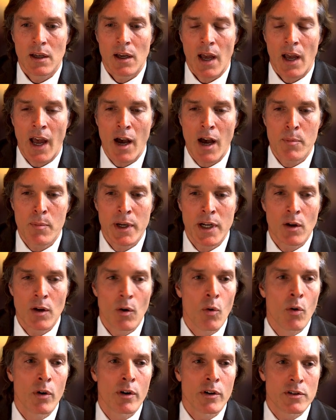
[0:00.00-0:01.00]
how many
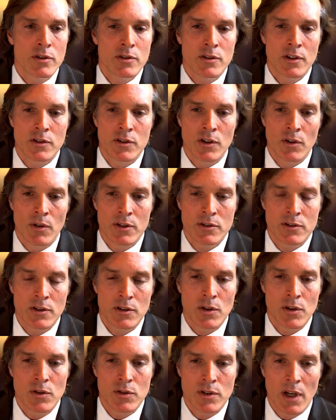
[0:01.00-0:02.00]
orders does your
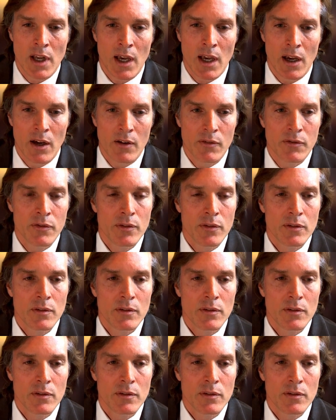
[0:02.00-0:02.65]
institution have.